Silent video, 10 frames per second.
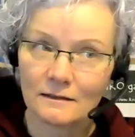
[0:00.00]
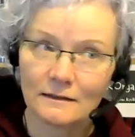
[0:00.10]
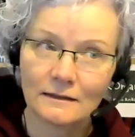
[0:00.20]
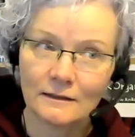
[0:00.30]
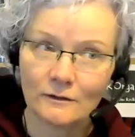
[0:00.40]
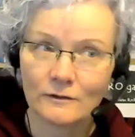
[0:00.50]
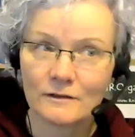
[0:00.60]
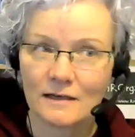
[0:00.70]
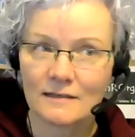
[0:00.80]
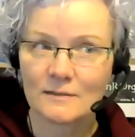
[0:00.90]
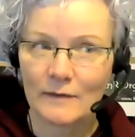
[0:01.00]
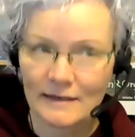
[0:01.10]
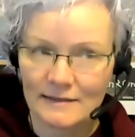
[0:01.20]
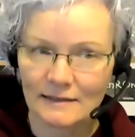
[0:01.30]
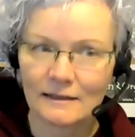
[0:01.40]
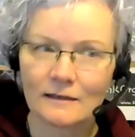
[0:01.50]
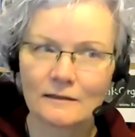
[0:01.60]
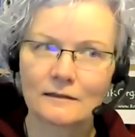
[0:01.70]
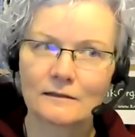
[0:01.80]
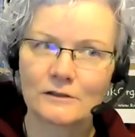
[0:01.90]
you know, it's amazing that
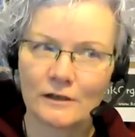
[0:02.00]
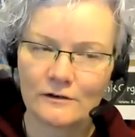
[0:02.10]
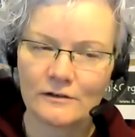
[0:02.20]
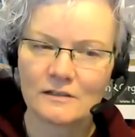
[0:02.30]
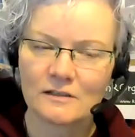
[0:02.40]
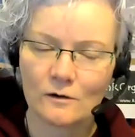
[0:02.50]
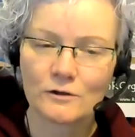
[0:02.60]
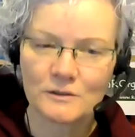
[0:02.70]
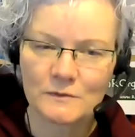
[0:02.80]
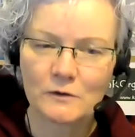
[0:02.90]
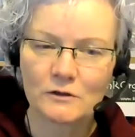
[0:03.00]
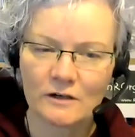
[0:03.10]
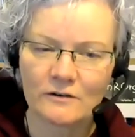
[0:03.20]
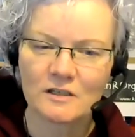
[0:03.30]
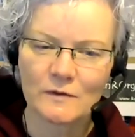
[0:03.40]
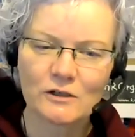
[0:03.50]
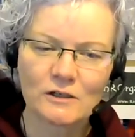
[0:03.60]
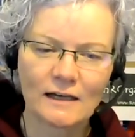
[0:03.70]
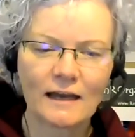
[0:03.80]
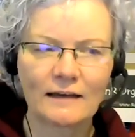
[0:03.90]
small charities
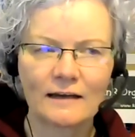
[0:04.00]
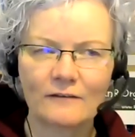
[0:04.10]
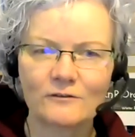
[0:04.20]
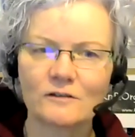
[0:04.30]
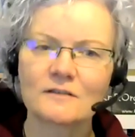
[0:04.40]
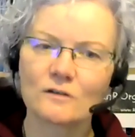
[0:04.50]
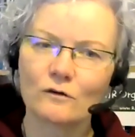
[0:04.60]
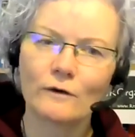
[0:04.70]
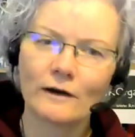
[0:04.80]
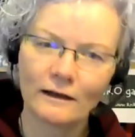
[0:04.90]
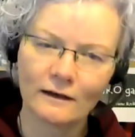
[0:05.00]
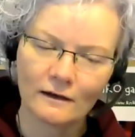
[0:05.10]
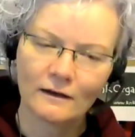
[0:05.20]
especially, again, have done so well